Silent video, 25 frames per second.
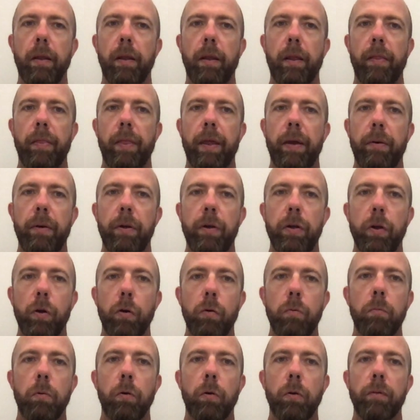there are no
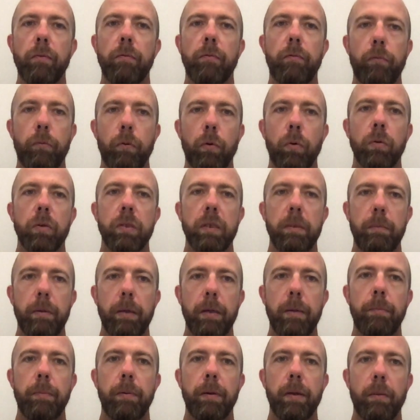more than 40
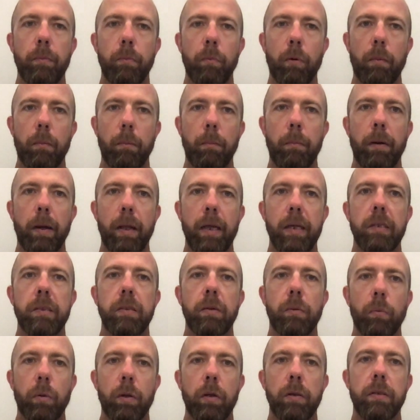people in one place
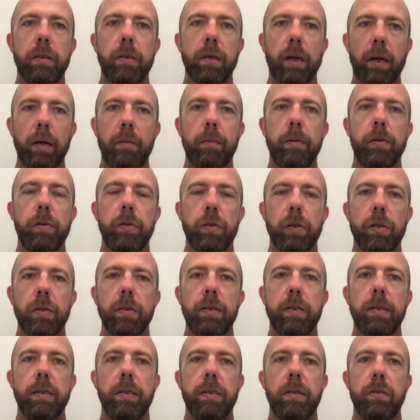at one time in
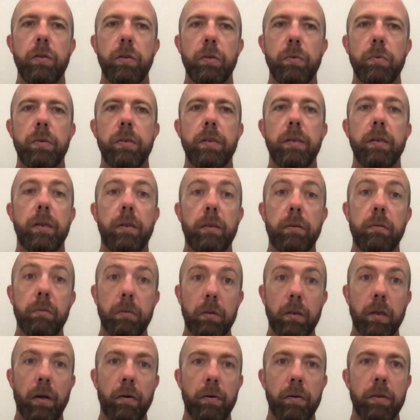Jersey due to the
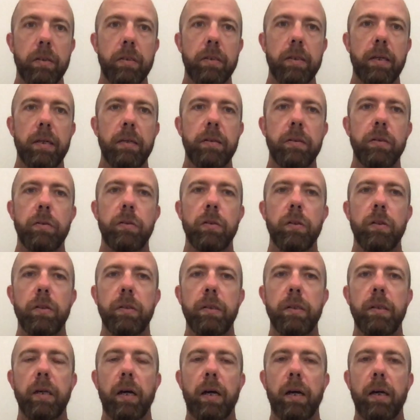current state of
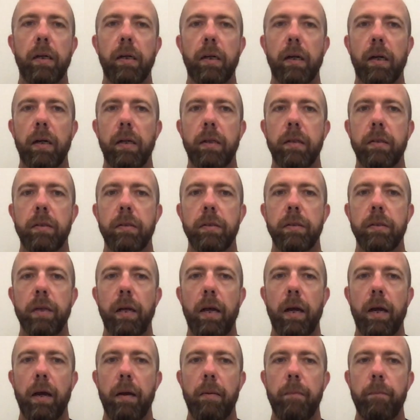Jersey guidelines.
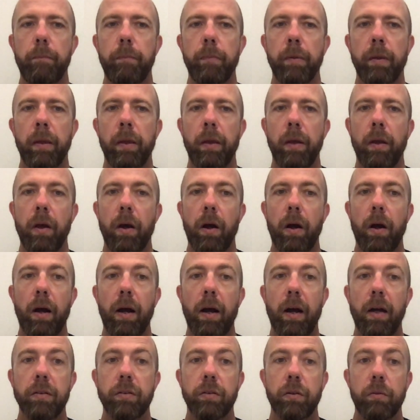
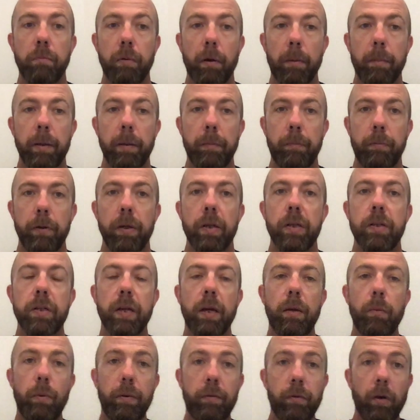As you can probably
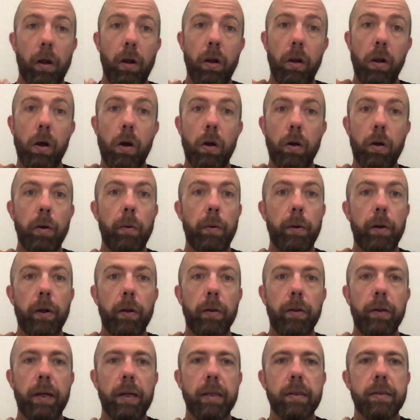appreciate, we've got a lot going
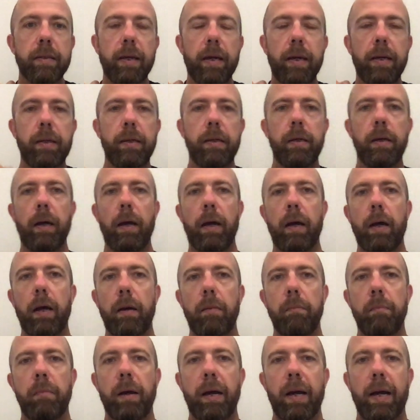on that day,
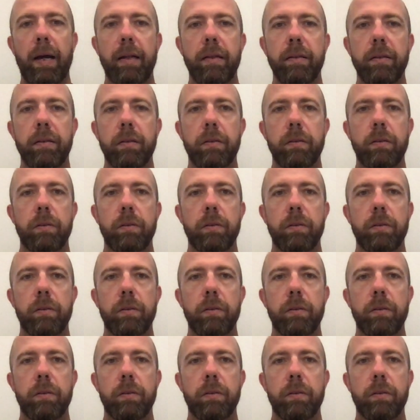and